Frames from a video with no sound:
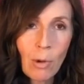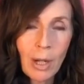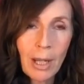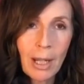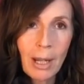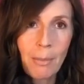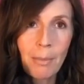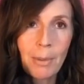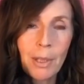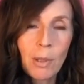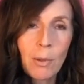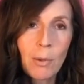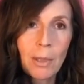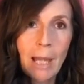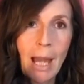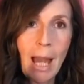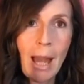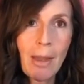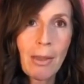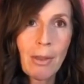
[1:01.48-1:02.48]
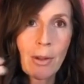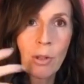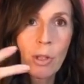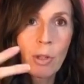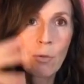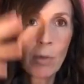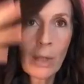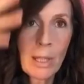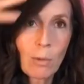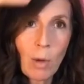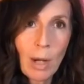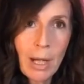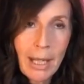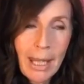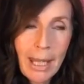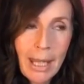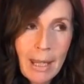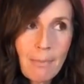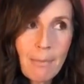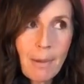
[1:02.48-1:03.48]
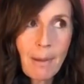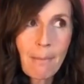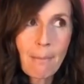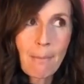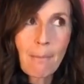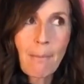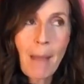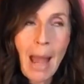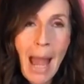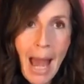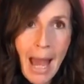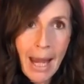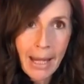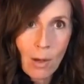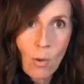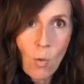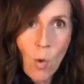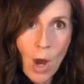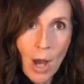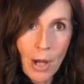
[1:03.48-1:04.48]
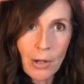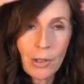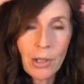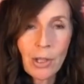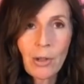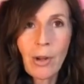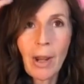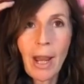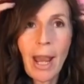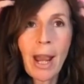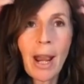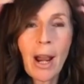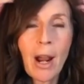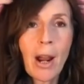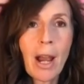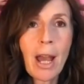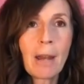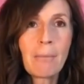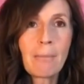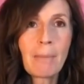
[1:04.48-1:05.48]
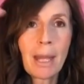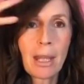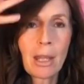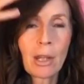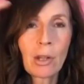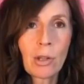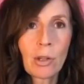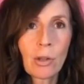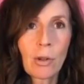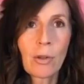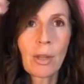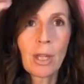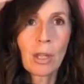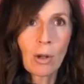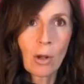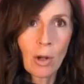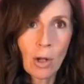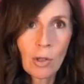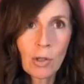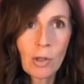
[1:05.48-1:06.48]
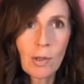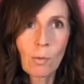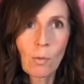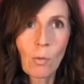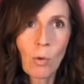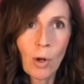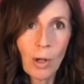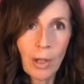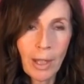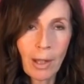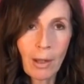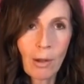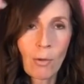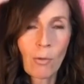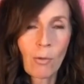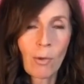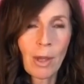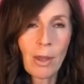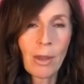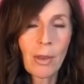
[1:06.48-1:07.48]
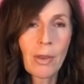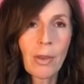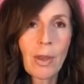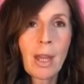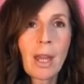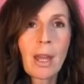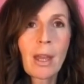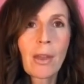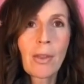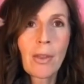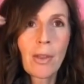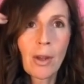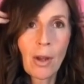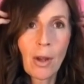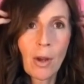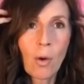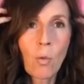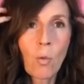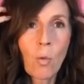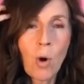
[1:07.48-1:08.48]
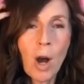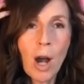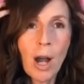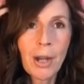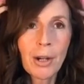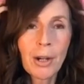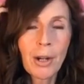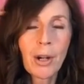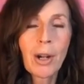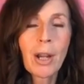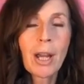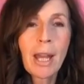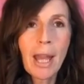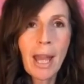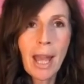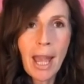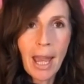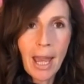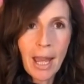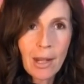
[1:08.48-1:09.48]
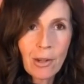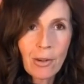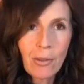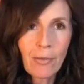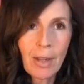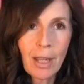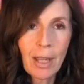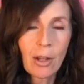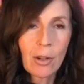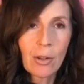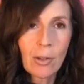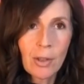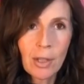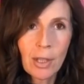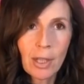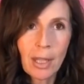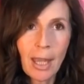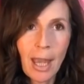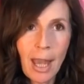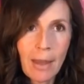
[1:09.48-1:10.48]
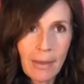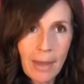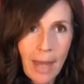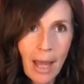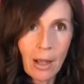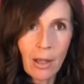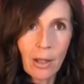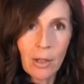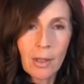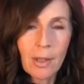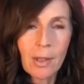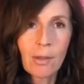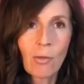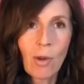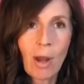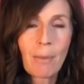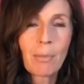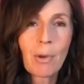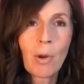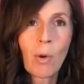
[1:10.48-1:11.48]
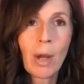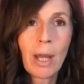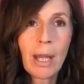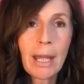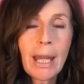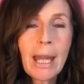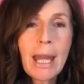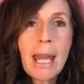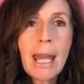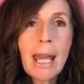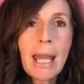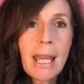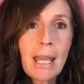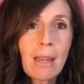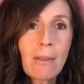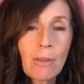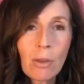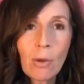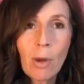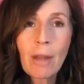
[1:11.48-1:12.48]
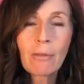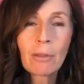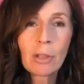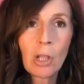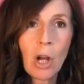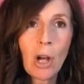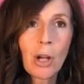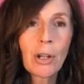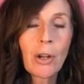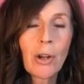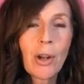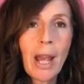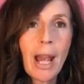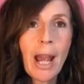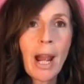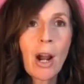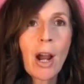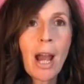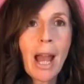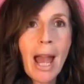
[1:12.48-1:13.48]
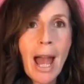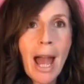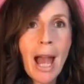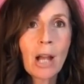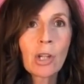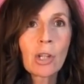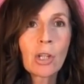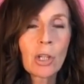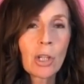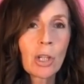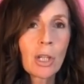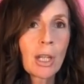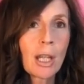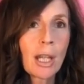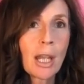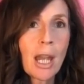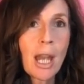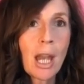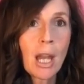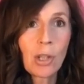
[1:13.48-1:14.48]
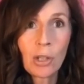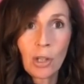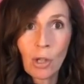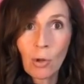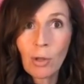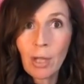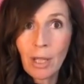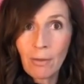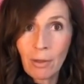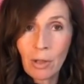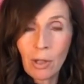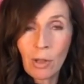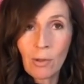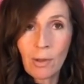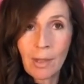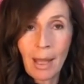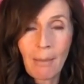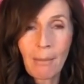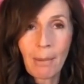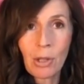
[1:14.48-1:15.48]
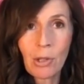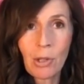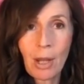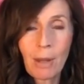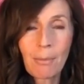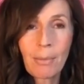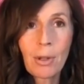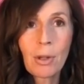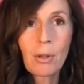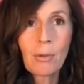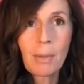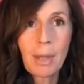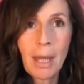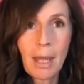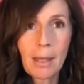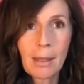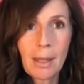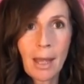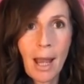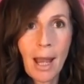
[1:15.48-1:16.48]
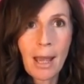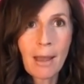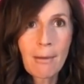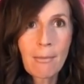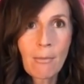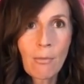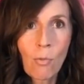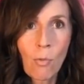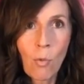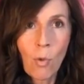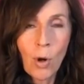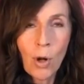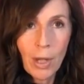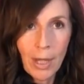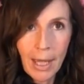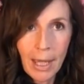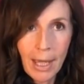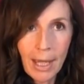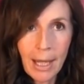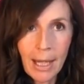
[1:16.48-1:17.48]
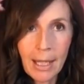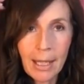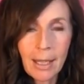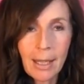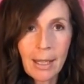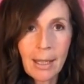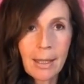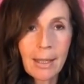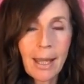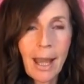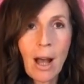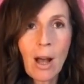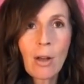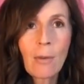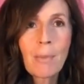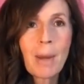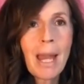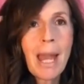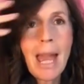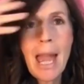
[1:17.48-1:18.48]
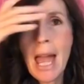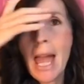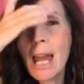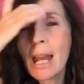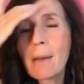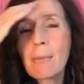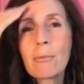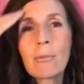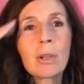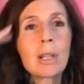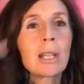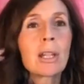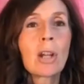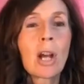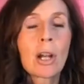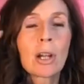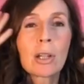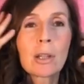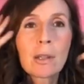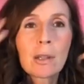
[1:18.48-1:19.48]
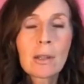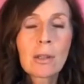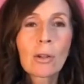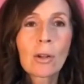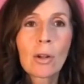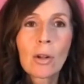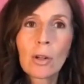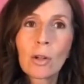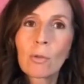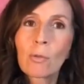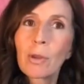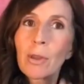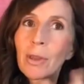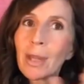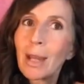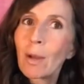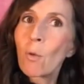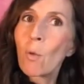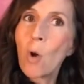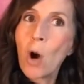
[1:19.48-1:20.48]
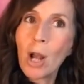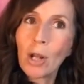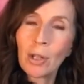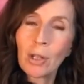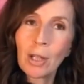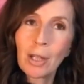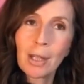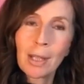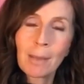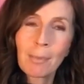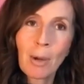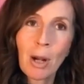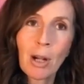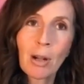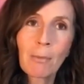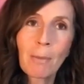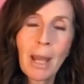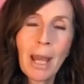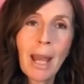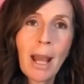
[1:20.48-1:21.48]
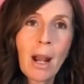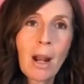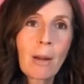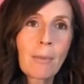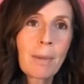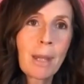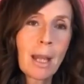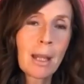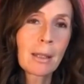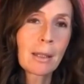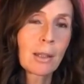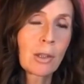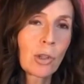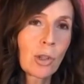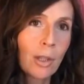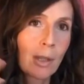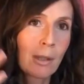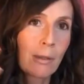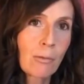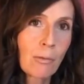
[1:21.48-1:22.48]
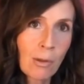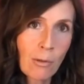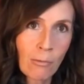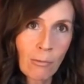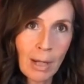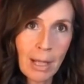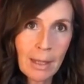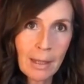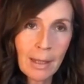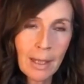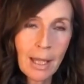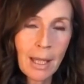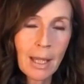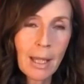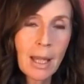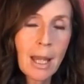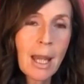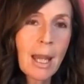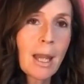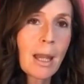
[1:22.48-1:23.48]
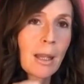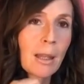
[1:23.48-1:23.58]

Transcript: work it up into a lather. You really want to keep adding water to your hair and making sure that you're just working with the water and your fingers to get that good scrub going. Even though I have longer hair, I actually don't even use that much shampoo because I am working it into the scalp, and I'm really not concerned with like washing this part of my hair because just through the rinsing,